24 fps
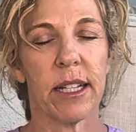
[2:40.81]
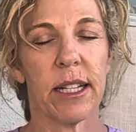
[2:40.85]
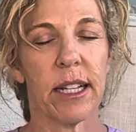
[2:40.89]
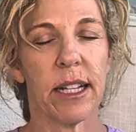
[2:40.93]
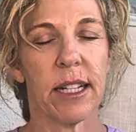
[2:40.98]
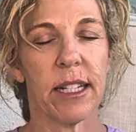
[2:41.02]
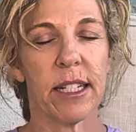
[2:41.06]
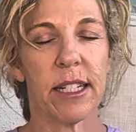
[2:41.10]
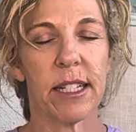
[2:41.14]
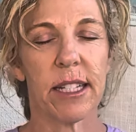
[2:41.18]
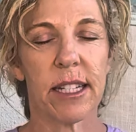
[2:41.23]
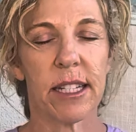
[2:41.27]

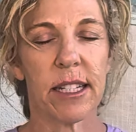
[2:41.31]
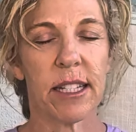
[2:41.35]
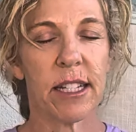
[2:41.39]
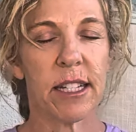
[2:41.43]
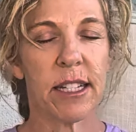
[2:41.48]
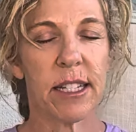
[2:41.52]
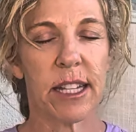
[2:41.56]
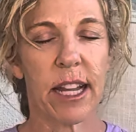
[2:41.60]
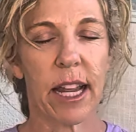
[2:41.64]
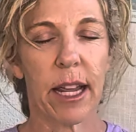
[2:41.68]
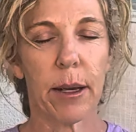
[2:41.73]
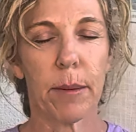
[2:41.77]
And it
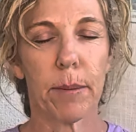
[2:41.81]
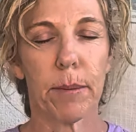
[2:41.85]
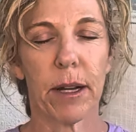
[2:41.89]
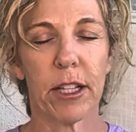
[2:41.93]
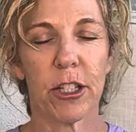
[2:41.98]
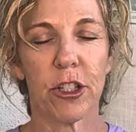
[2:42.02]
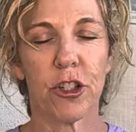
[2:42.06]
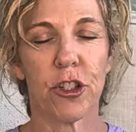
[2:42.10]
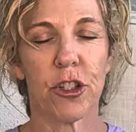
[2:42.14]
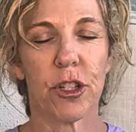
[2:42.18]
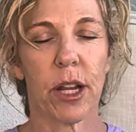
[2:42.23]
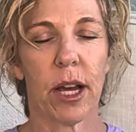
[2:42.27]
doesn't take
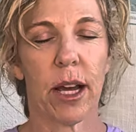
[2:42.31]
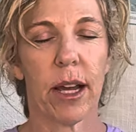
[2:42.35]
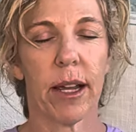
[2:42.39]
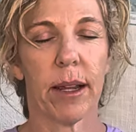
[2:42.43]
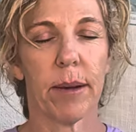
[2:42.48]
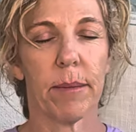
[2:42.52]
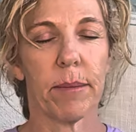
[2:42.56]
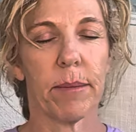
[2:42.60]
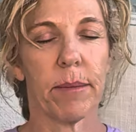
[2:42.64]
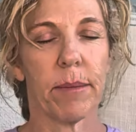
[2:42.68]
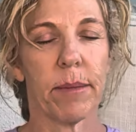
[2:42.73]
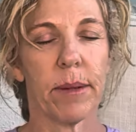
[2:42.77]
much
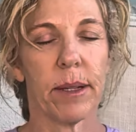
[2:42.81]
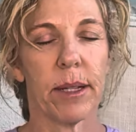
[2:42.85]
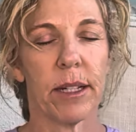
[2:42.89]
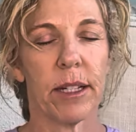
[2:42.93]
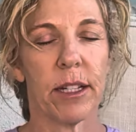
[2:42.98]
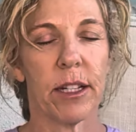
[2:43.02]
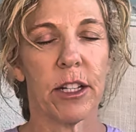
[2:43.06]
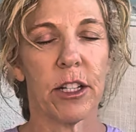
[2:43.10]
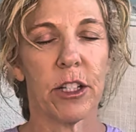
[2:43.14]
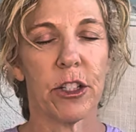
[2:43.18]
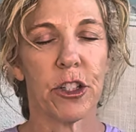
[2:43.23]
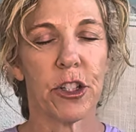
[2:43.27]
time,
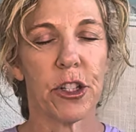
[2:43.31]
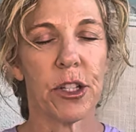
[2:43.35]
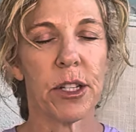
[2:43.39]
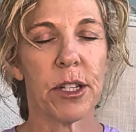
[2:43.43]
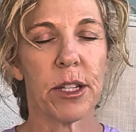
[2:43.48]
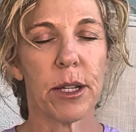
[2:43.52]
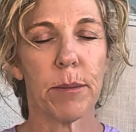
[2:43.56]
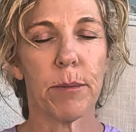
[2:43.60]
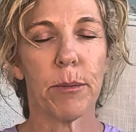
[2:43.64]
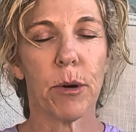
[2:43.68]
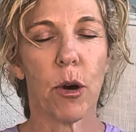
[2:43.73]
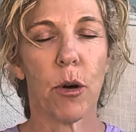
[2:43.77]

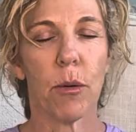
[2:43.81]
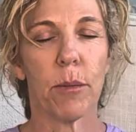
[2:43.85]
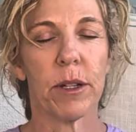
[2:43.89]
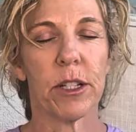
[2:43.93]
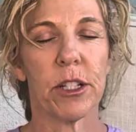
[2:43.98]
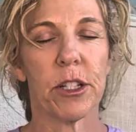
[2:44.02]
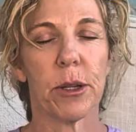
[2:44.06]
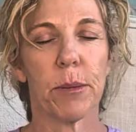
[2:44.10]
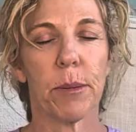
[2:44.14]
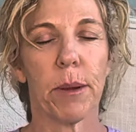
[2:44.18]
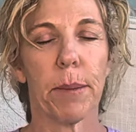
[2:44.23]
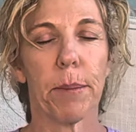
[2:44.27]
just a
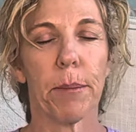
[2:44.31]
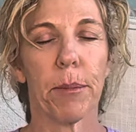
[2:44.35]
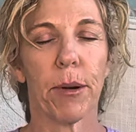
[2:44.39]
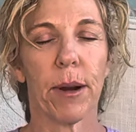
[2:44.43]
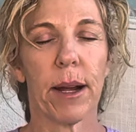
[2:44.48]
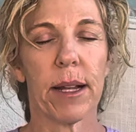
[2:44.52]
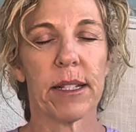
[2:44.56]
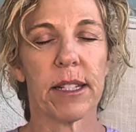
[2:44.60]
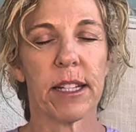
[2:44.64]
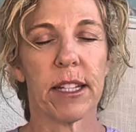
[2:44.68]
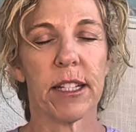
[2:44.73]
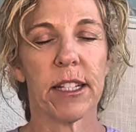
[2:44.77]
moment to be
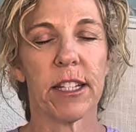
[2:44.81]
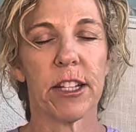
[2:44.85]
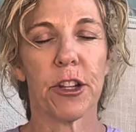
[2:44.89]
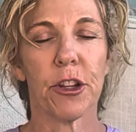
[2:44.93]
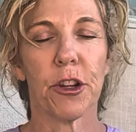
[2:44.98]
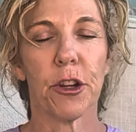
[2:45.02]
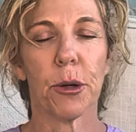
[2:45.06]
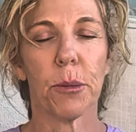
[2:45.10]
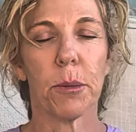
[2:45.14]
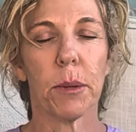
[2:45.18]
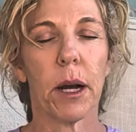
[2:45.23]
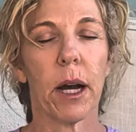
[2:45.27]
present in
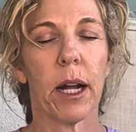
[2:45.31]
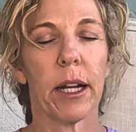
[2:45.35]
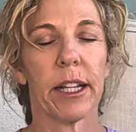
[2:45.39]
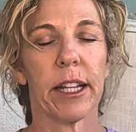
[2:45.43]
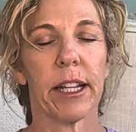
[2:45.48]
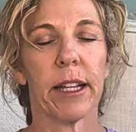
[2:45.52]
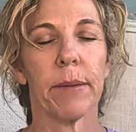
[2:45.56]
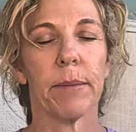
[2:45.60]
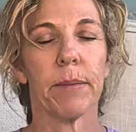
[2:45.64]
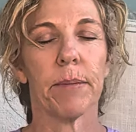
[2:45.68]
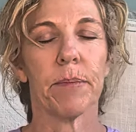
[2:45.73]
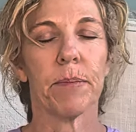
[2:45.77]
your
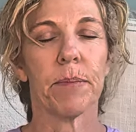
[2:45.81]
body.